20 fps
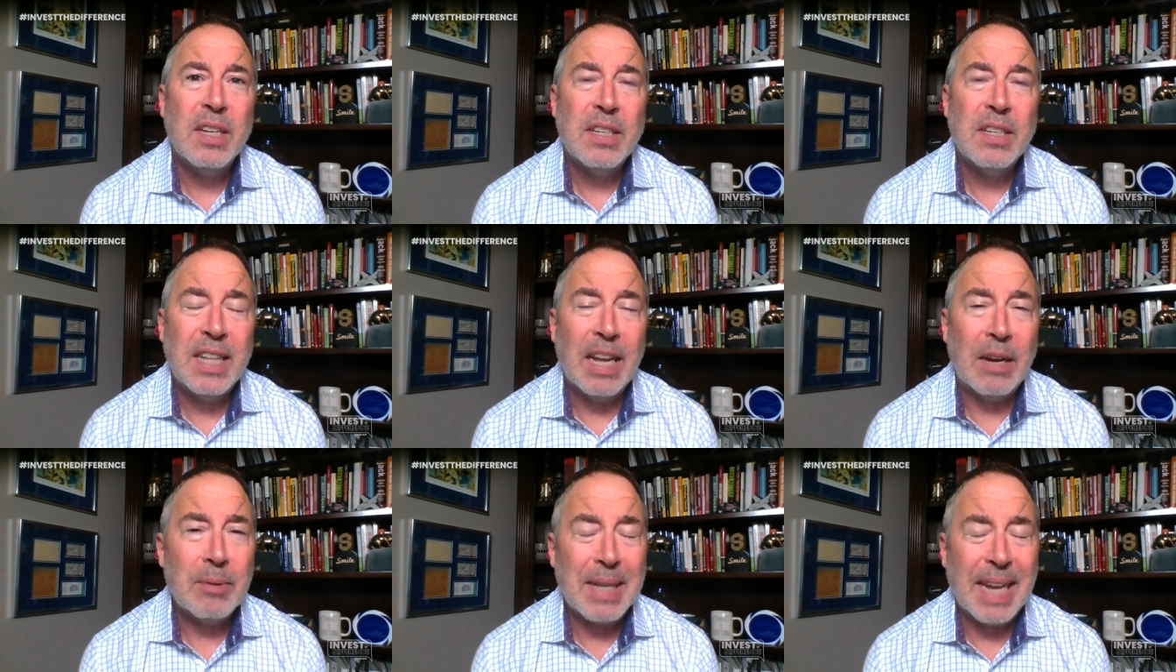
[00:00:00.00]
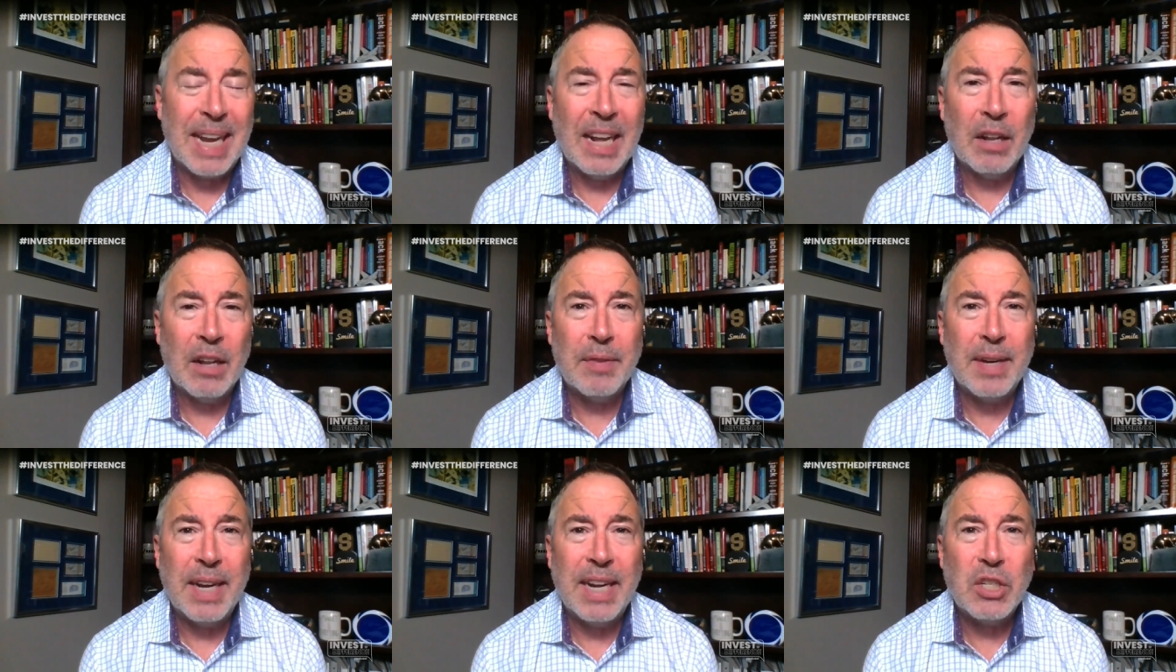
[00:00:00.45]
So that was a
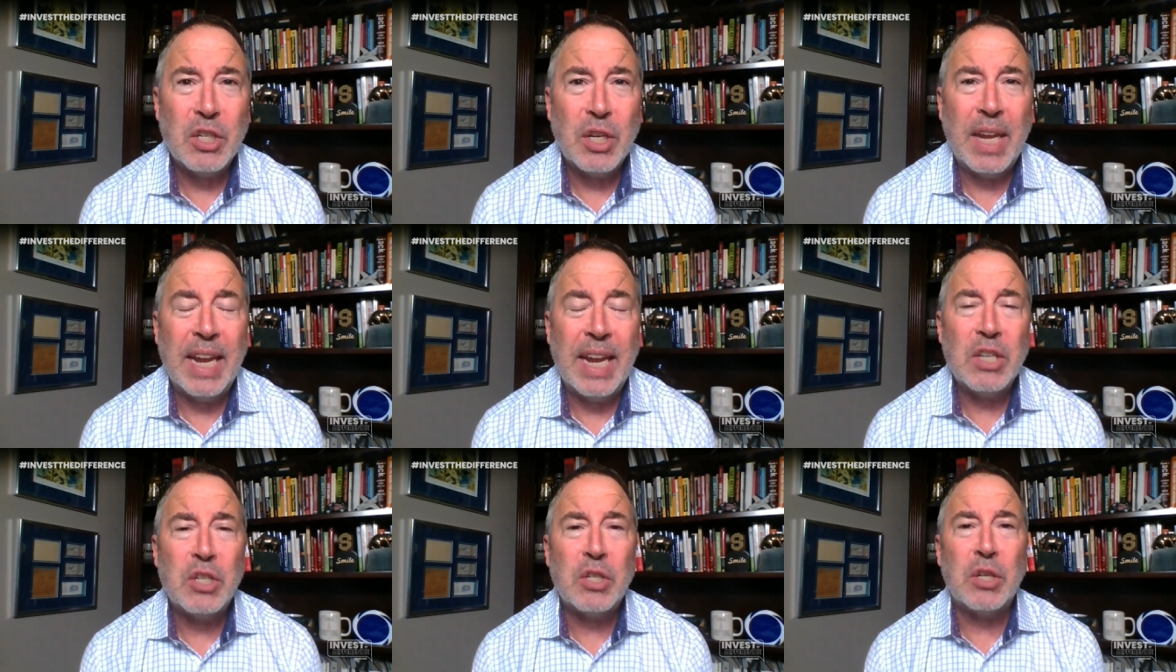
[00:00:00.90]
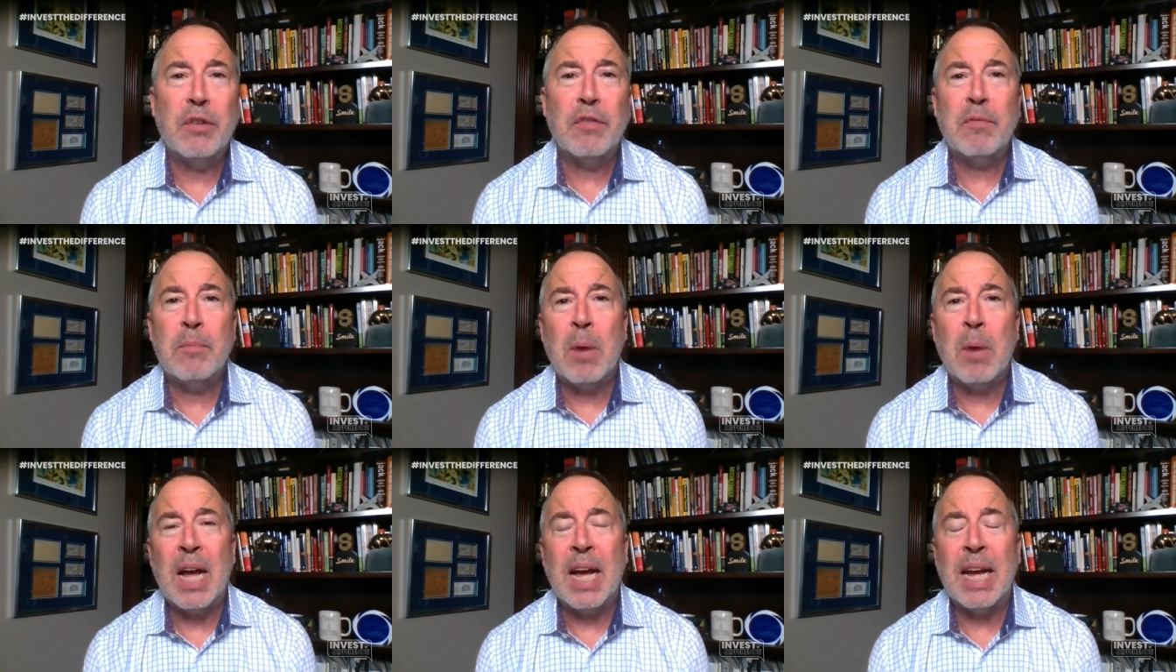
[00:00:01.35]
hell of an education
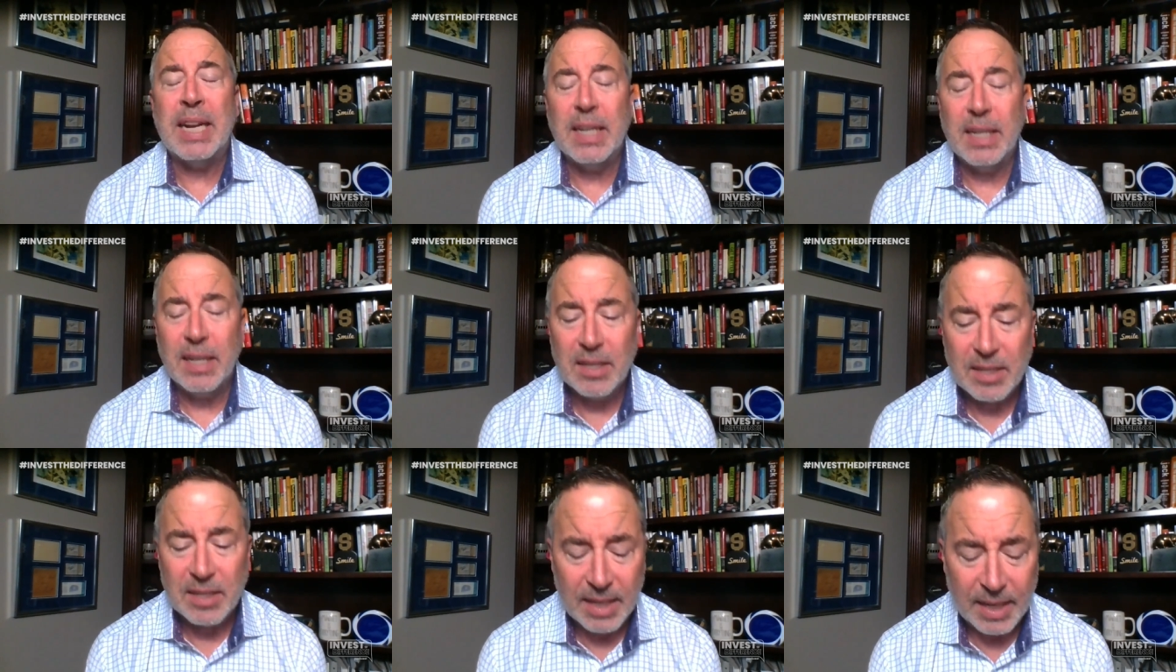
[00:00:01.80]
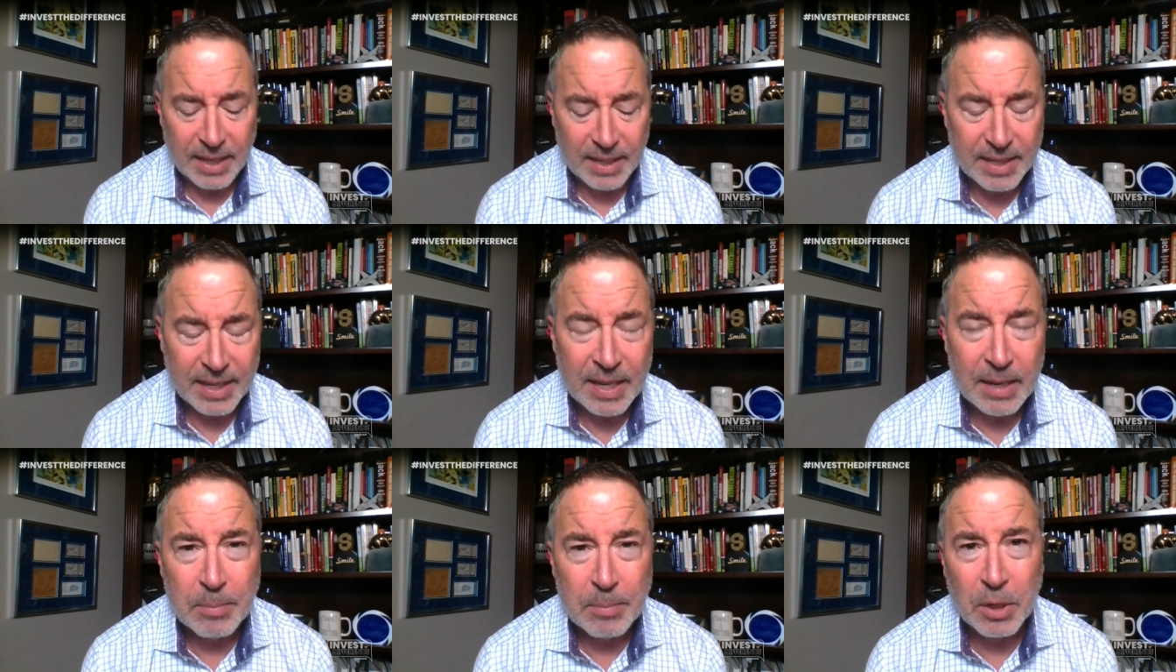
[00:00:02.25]
of mine, listening
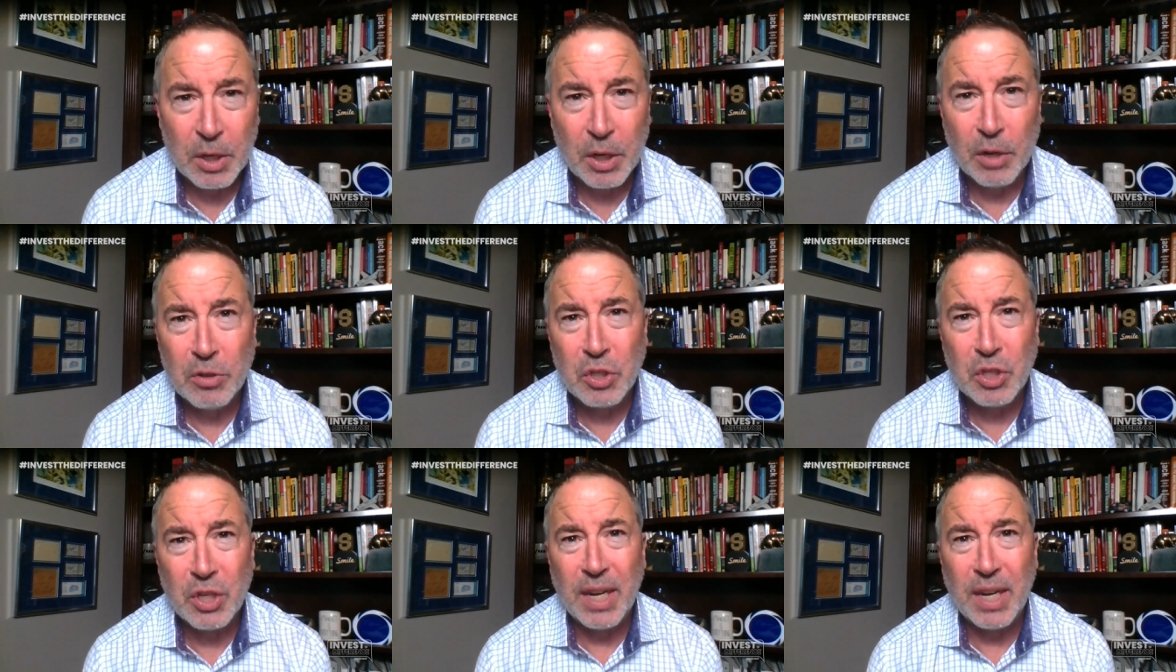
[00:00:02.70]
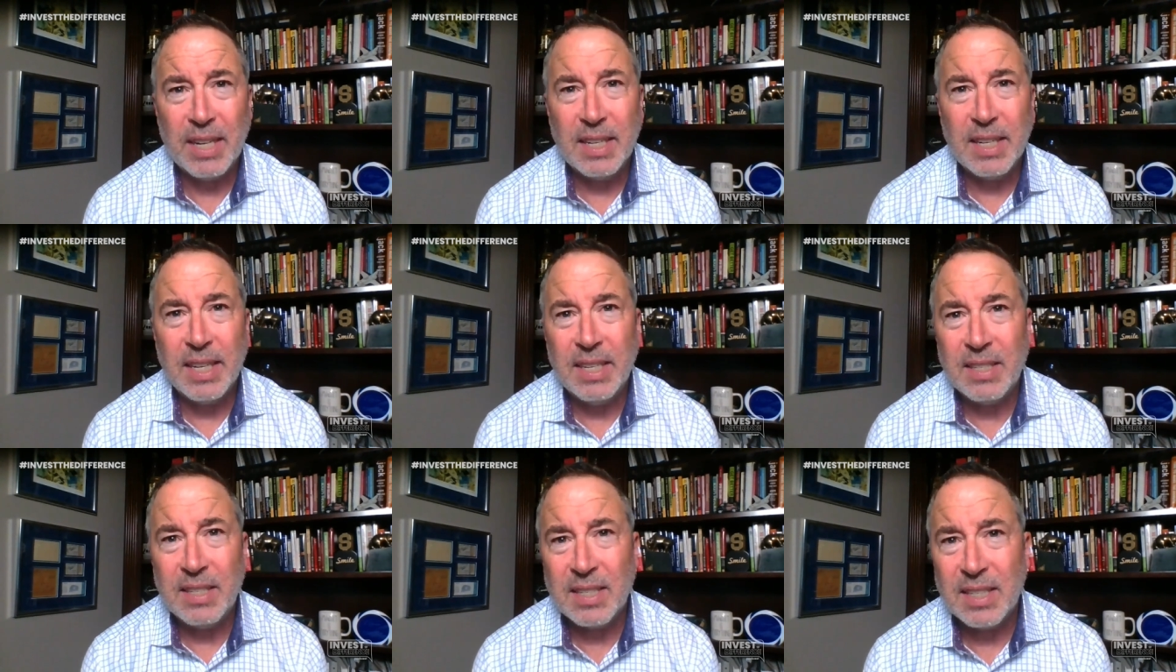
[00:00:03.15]
to him negotiate
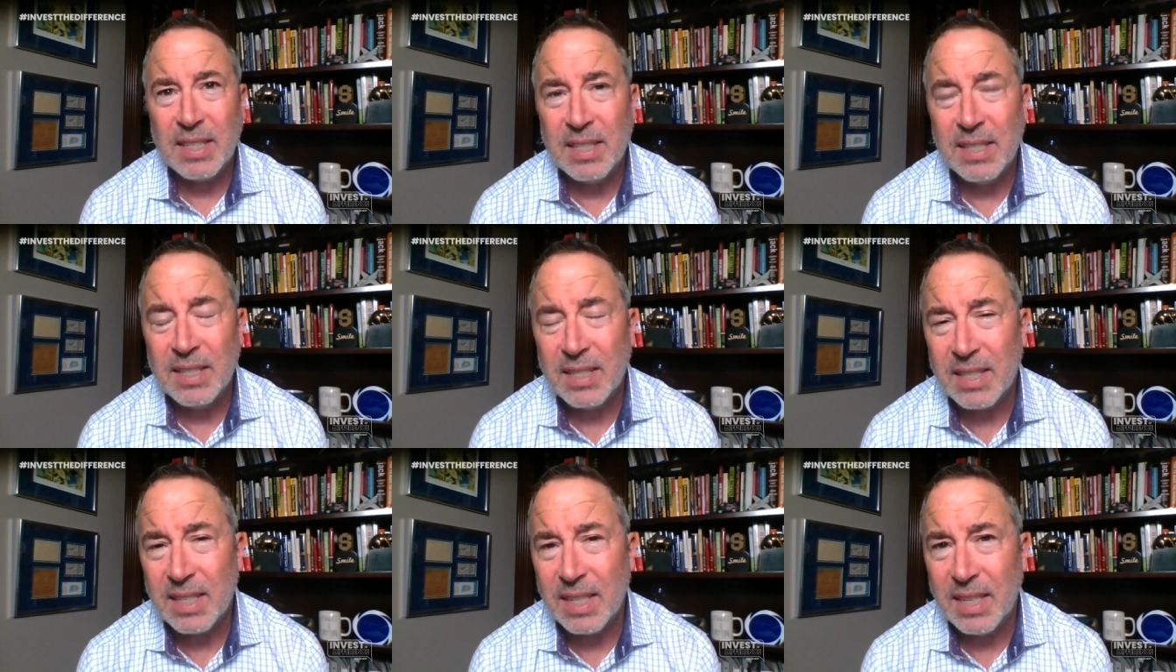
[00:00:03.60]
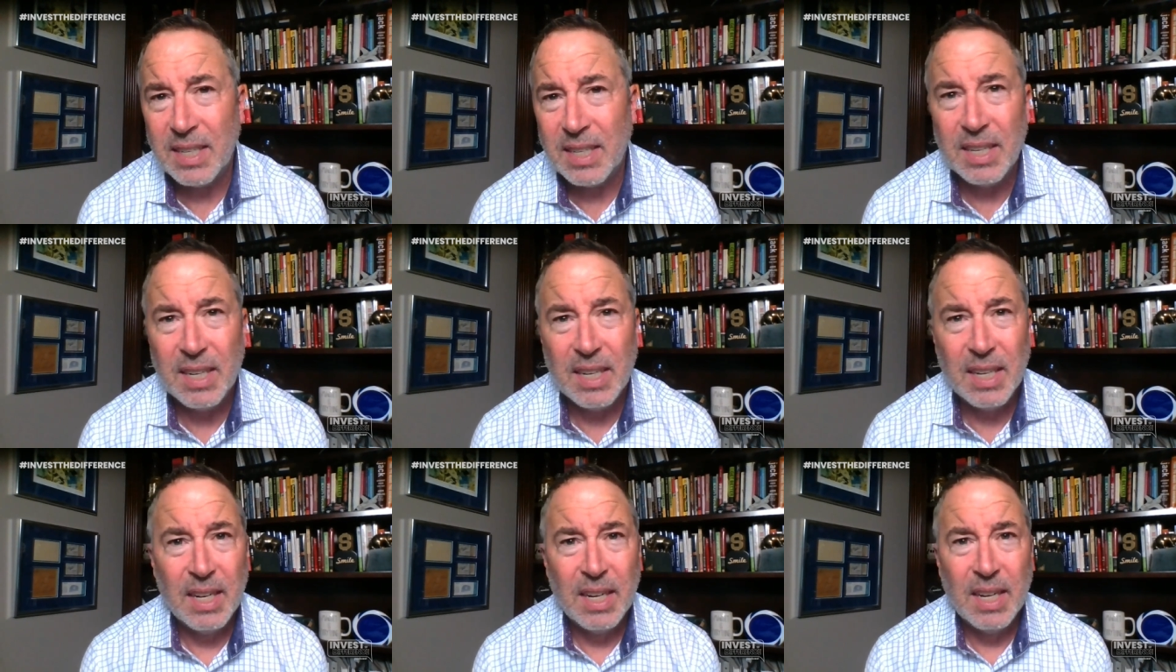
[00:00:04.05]
leases
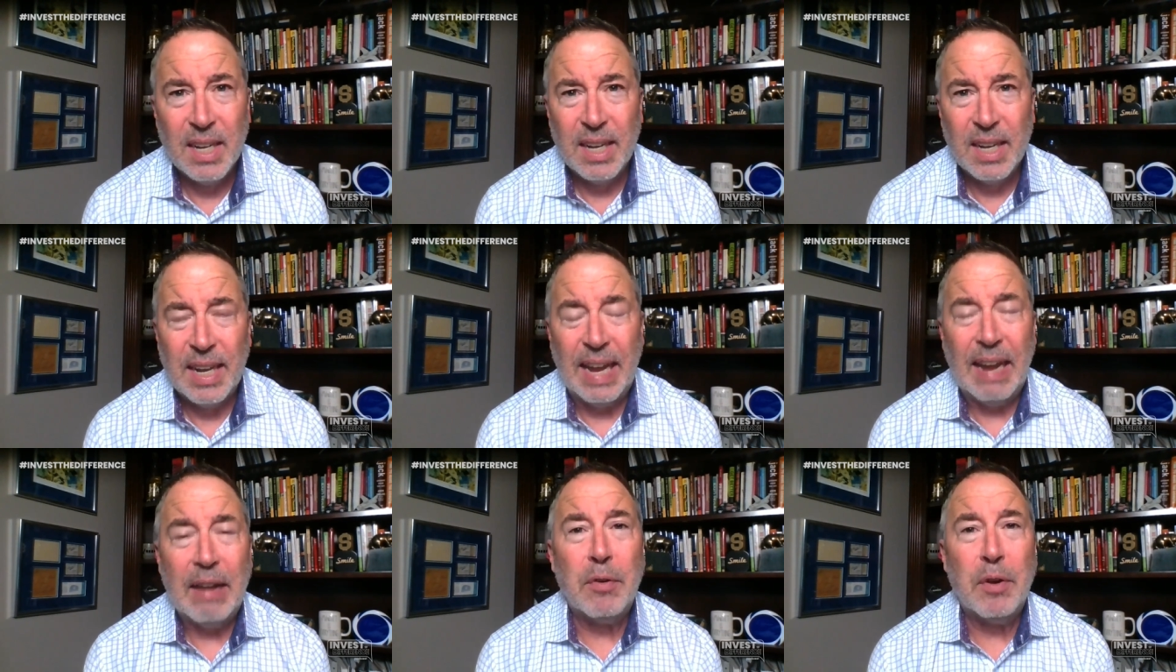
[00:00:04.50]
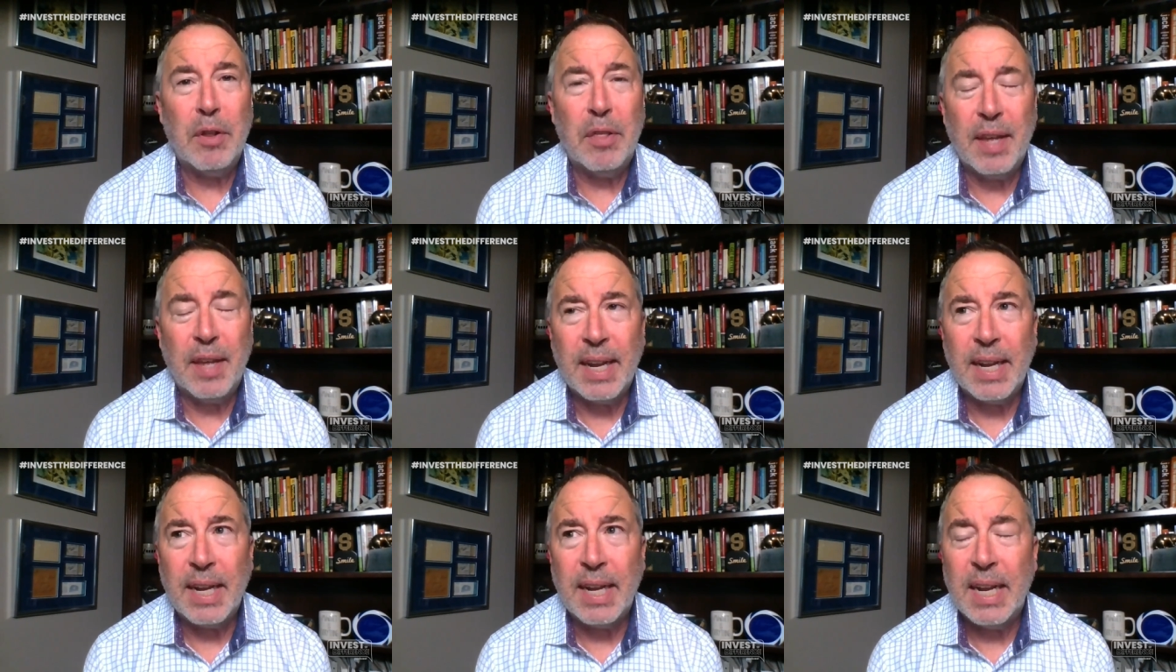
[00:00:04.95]
and
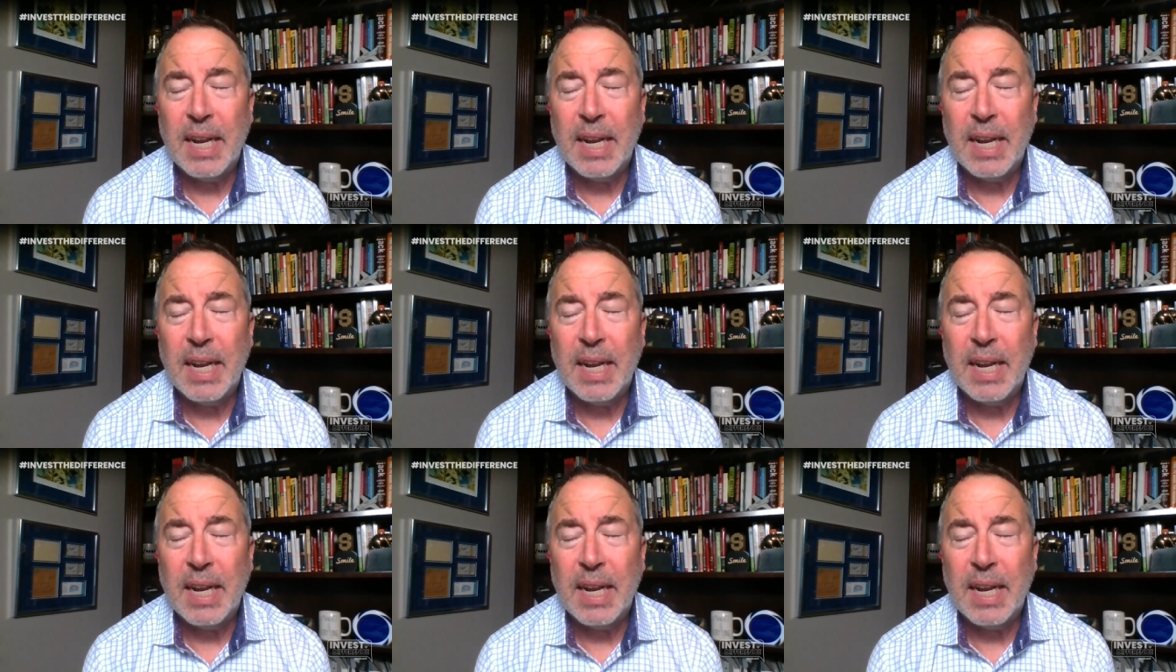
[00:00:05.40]
everything.